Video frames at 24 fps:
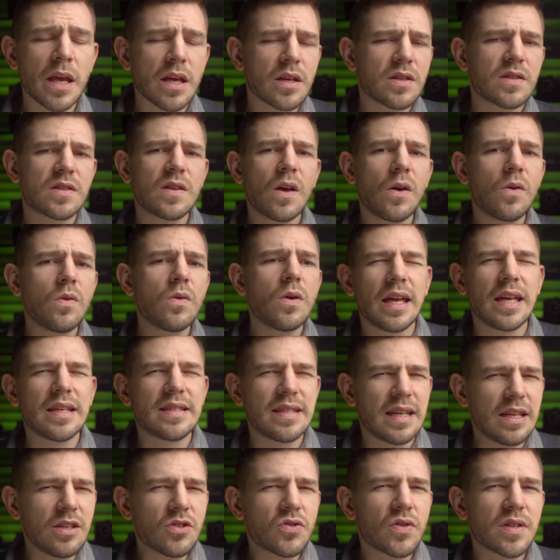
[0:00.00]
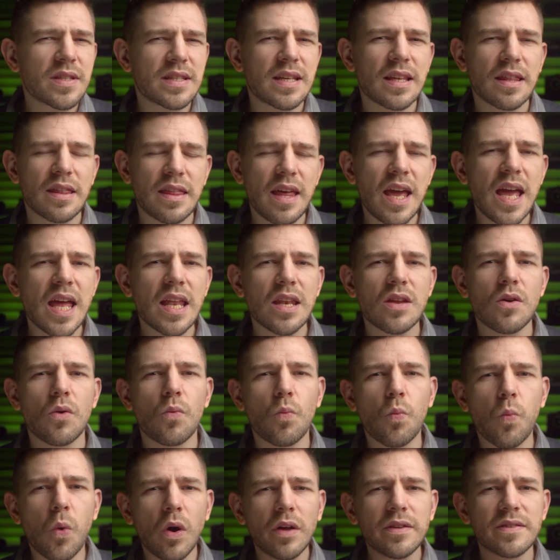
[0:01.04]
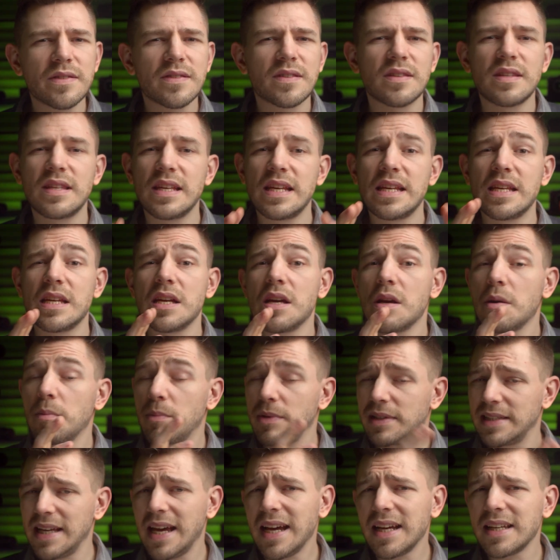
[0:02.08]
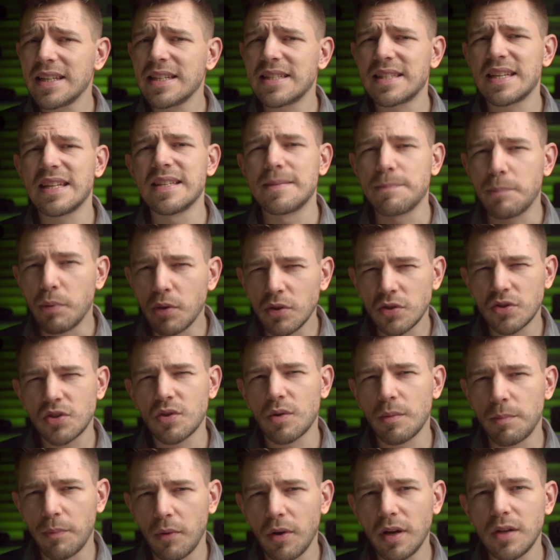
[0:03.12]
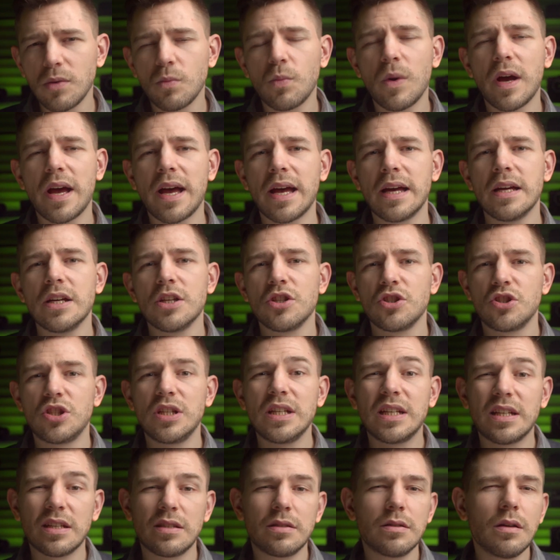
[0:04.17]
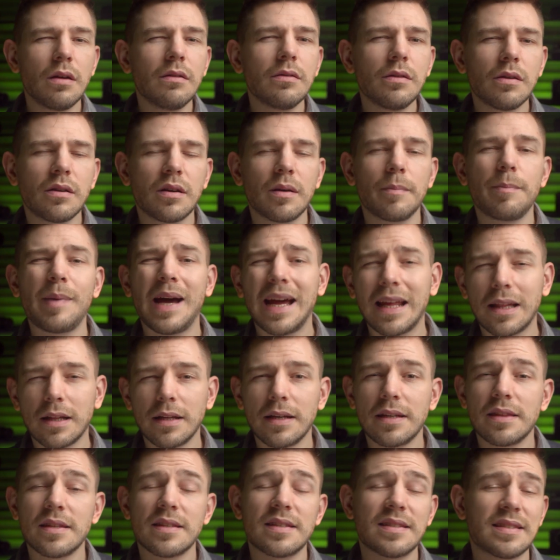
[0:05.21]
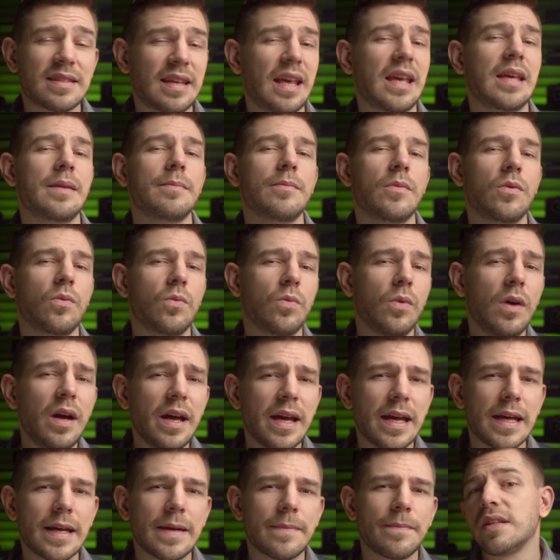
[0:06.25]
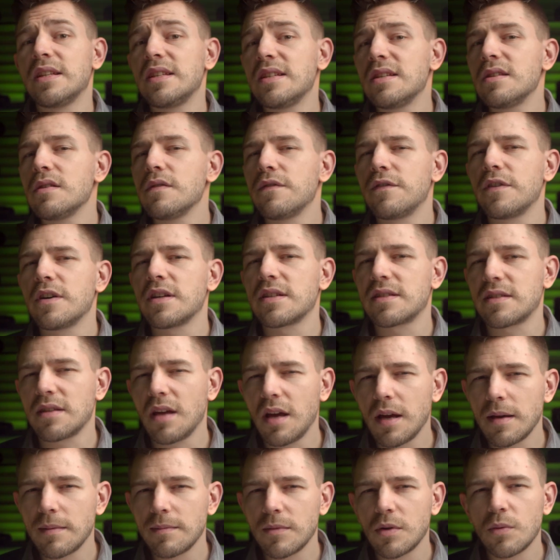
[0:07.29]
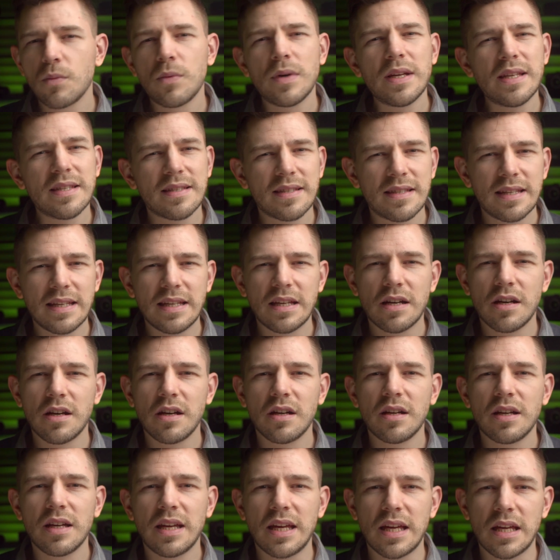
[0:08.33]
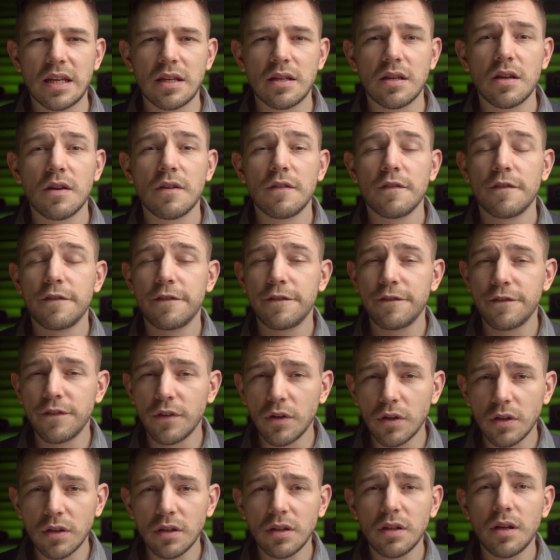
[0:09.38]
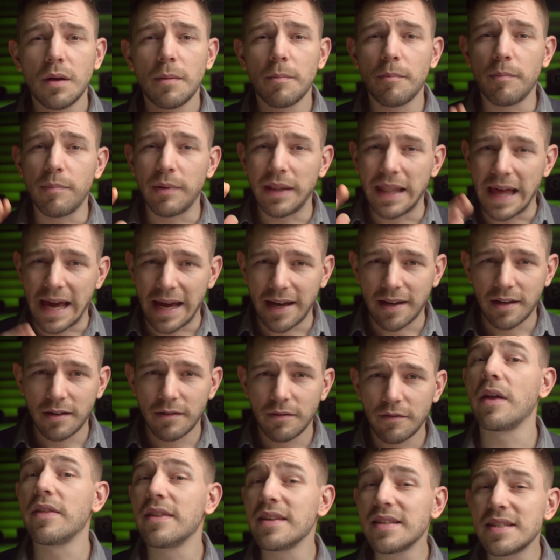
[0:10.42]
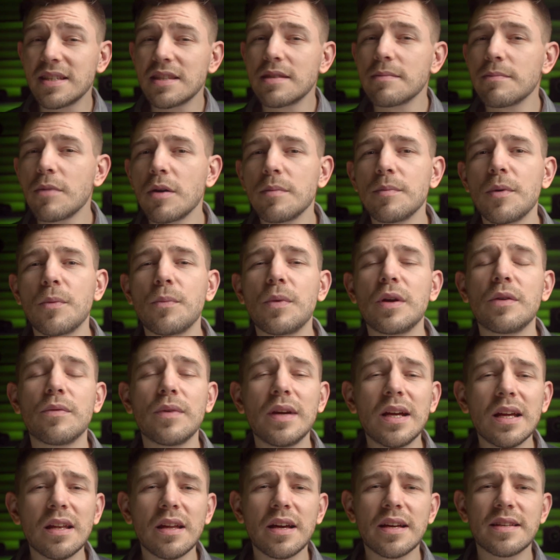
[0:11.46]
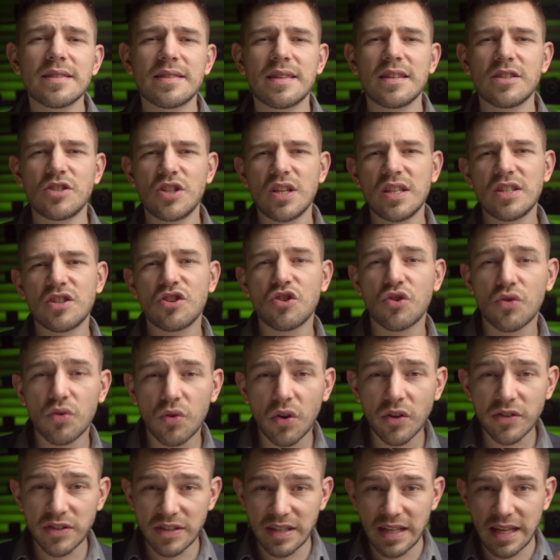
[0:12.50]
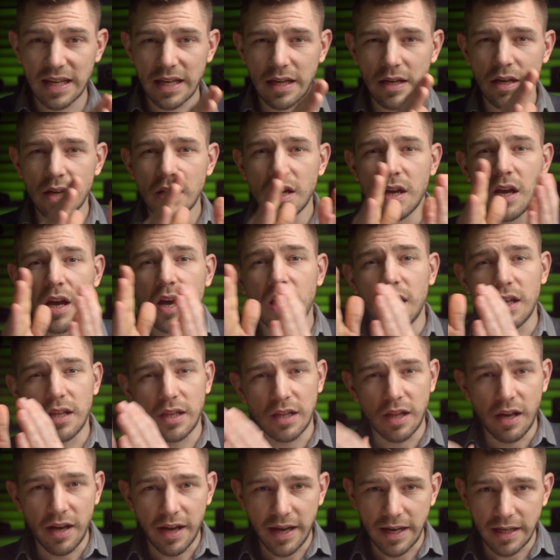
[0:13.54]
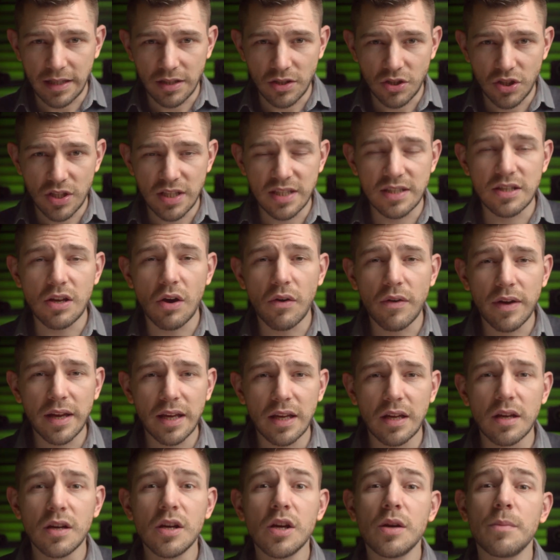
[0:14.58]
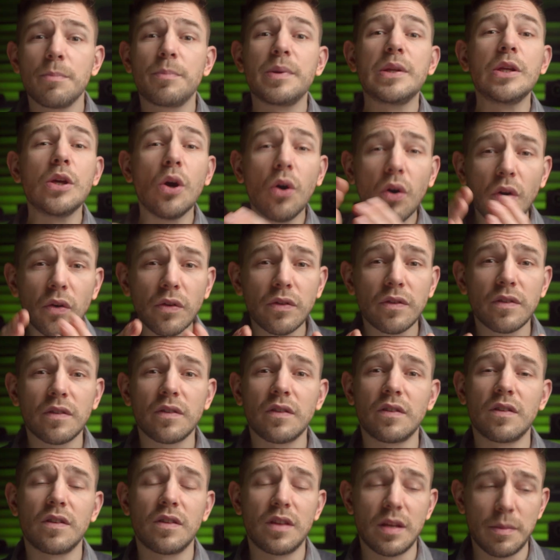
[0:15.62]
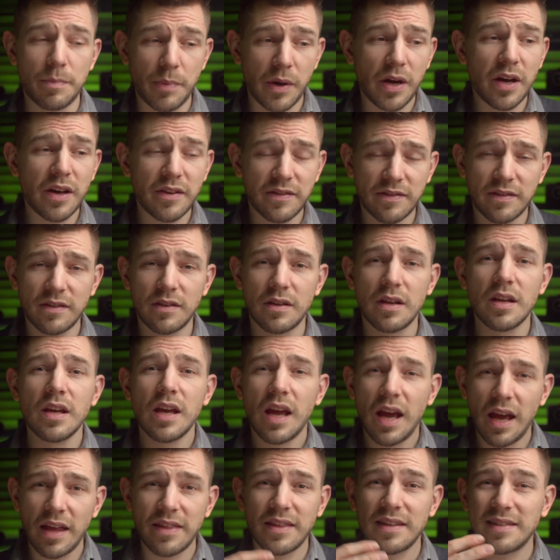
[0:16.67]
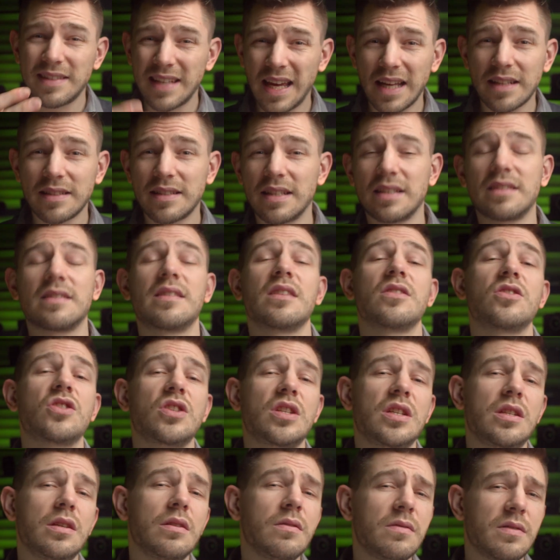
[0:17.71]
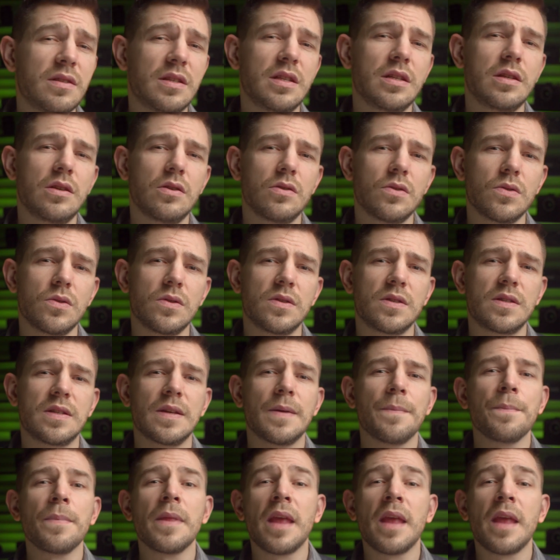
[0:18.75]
So it's interesting then, once the protagonist is pushed to a point where she can no longer battle it in the same way, this is the first time that we see her in full black. And this is the moment we realize that she's crossing a line. She's going beyond the person and the tactics that she used to use.